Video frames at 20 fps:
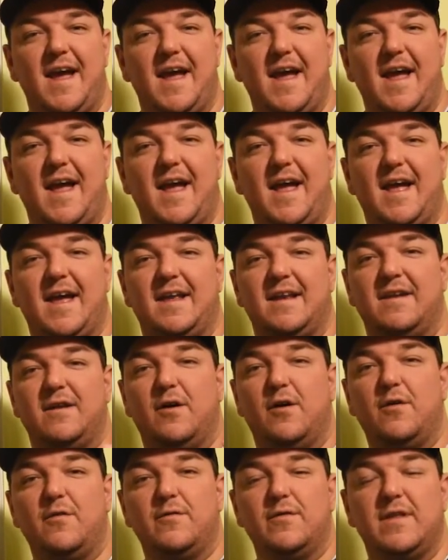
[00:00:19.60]
And
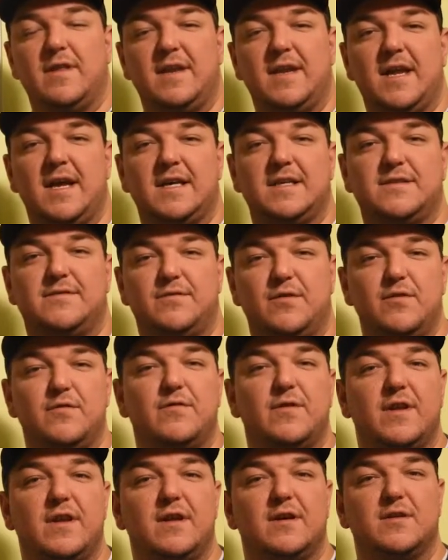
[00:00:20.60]
over the next few
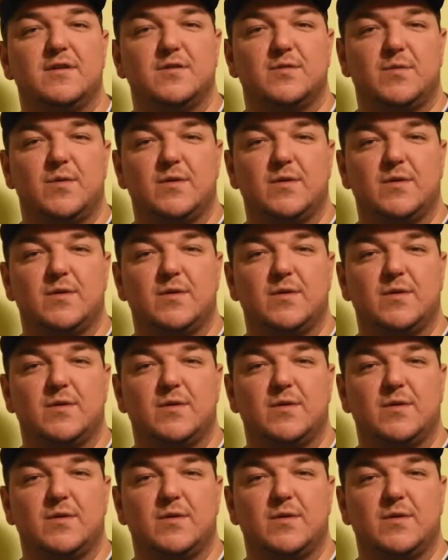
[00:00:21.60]
videos,